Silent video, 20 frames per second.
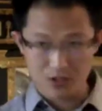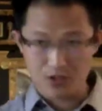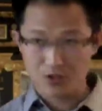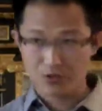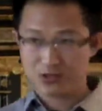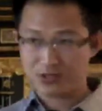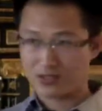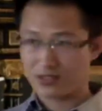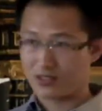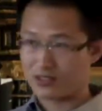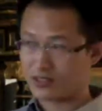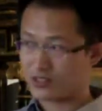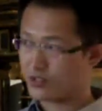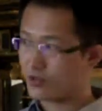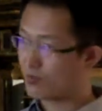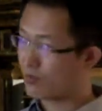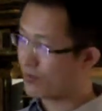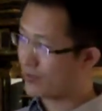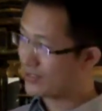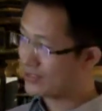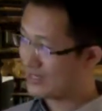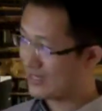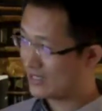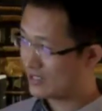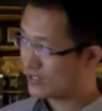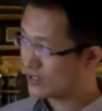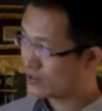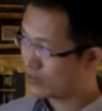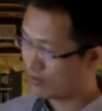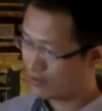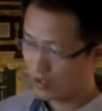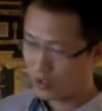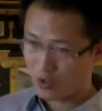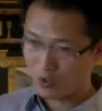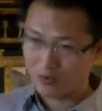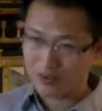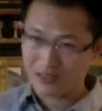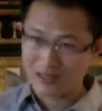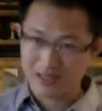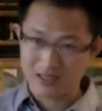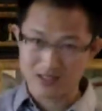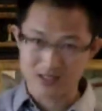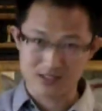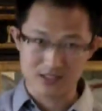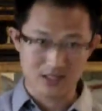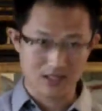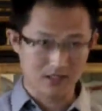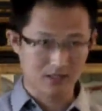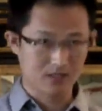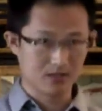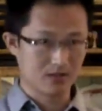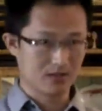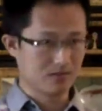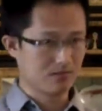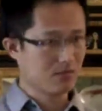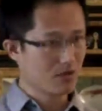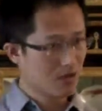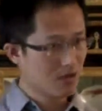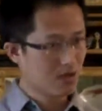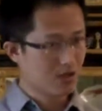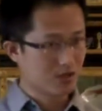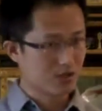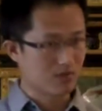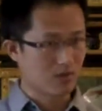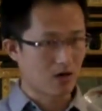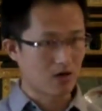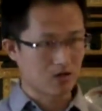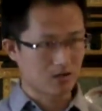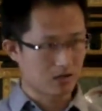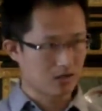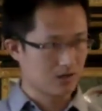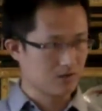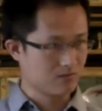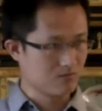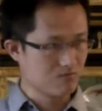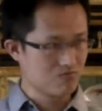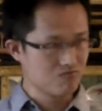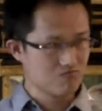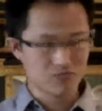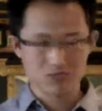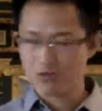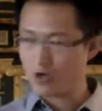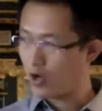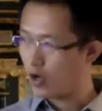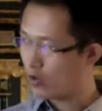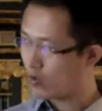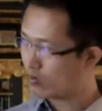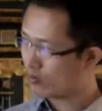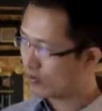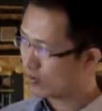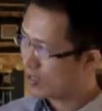use this to present to the whole class and uh, spark a whole